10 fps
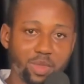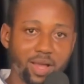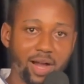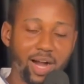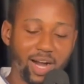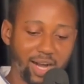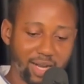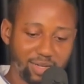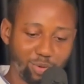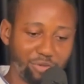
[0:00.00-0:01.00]

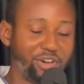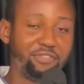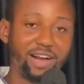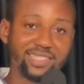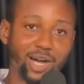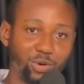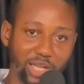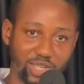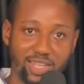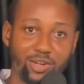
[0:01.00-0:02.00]
One very vital way
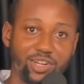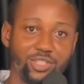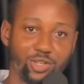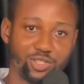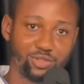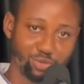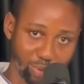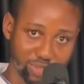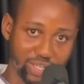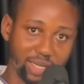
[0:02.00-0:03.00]
that you can encourage us is to
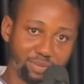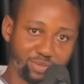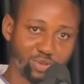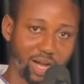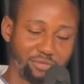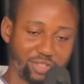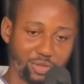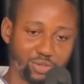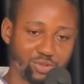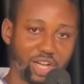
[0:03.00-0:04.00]
subscribe to our
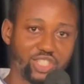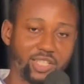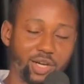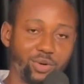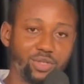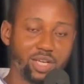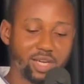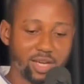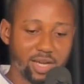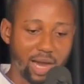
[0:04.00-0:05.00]
video, to our channel,
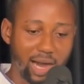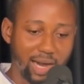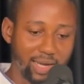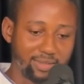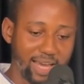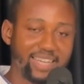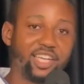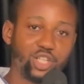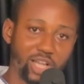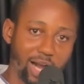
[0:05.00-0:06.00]
and
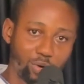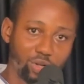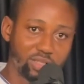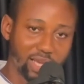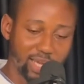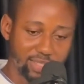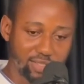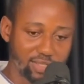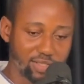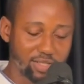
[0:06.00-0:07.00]
engage on our
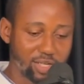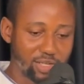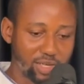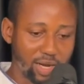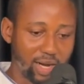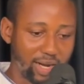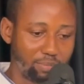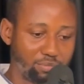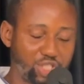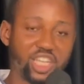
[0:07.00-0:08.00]
content,
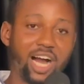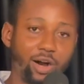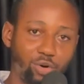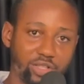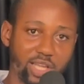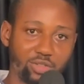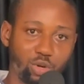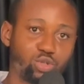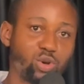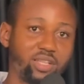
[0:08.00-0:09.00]
share our content
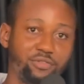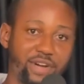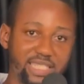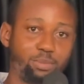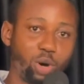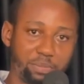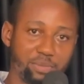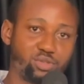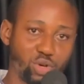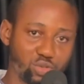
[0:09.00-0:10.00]
also, and invite more
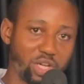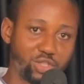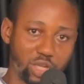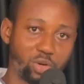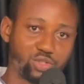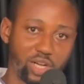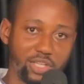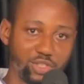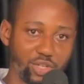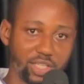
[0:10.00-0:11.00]
people to also enjoy what you are
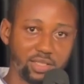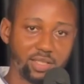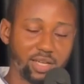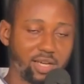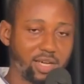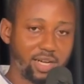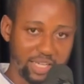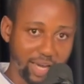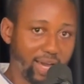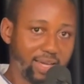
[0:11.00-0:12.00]
enjoying
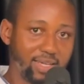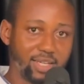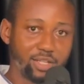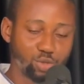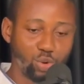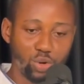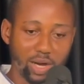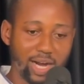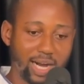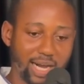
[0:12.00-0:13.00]
here. So
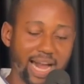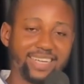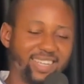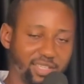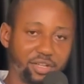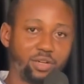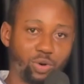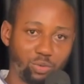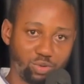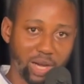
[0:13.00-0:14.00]
I really
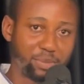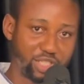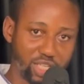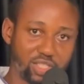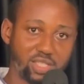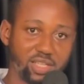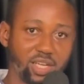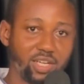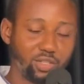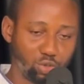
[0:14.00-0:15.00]
would appreciate
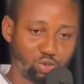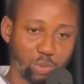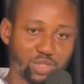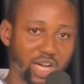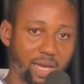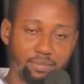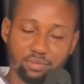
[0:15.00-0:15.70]
you to subscribe.